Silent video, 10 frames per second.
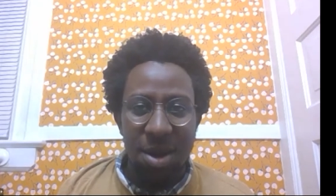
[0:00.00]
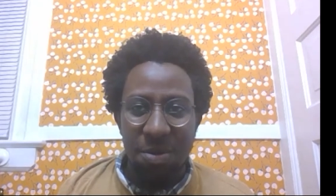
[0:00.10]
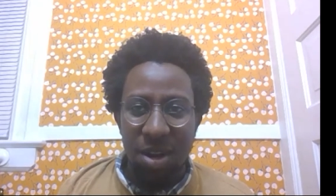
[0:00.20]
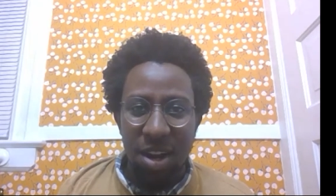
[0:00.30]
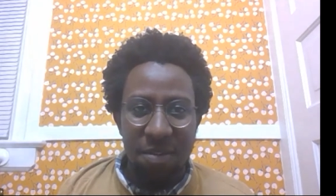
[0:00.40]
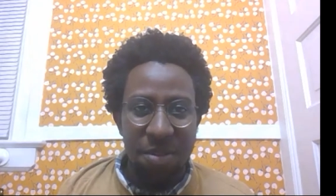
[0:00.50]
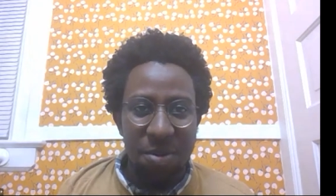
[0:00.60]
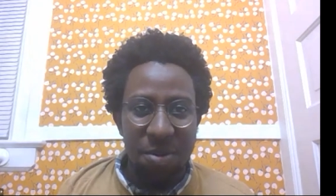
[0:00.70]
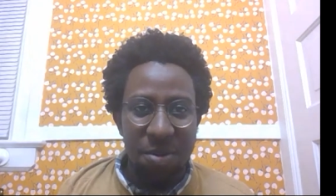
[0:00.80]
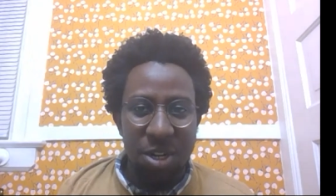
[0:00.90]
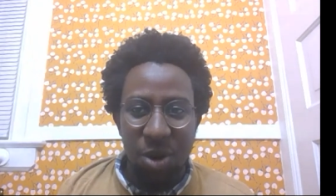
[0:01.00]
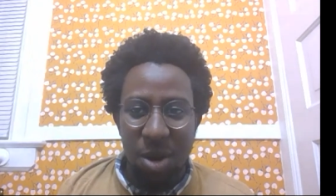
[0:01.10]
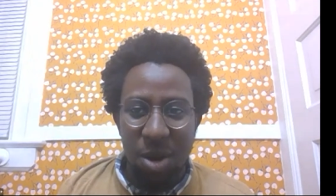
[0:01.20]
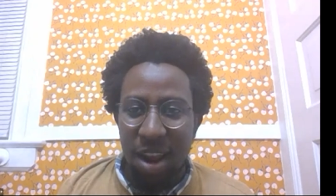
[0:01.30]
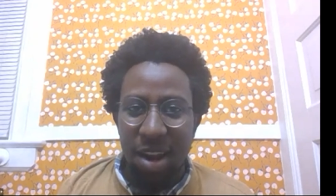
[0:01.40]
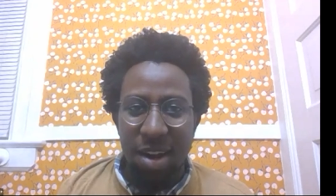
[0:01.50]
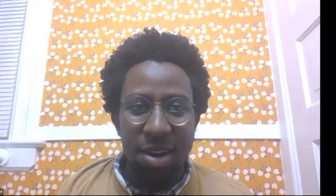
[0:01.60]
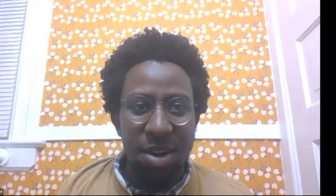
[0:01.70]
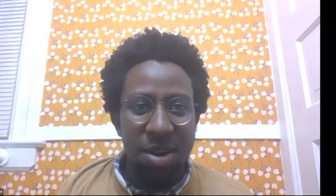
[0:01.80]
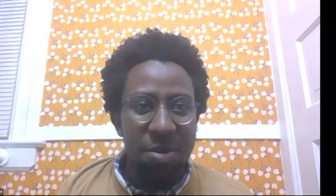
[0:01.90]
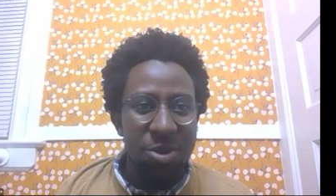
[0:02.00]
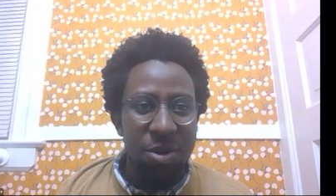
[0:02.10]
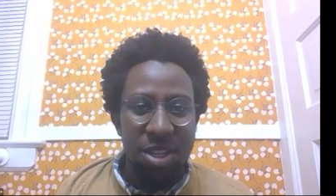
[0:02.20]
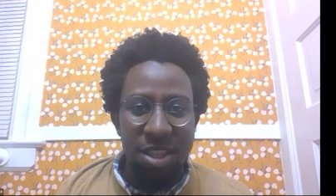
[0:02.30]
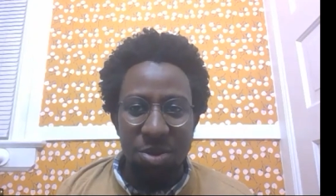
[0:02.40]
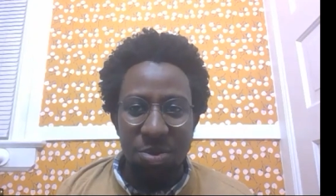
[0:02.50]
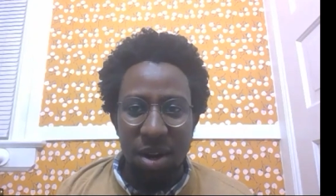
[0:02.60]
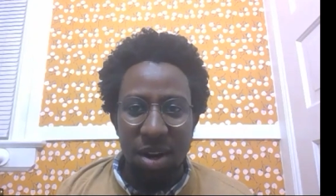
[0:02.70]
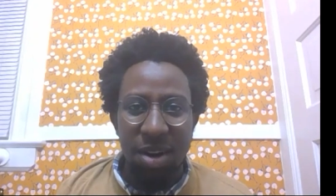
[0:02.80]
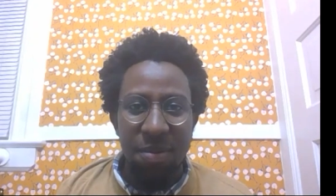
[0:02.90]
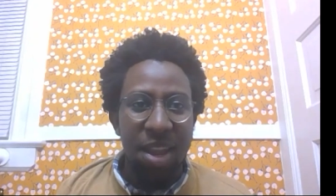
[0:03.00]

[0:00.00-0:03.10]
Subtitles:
would love if you would join me in resourcing this work.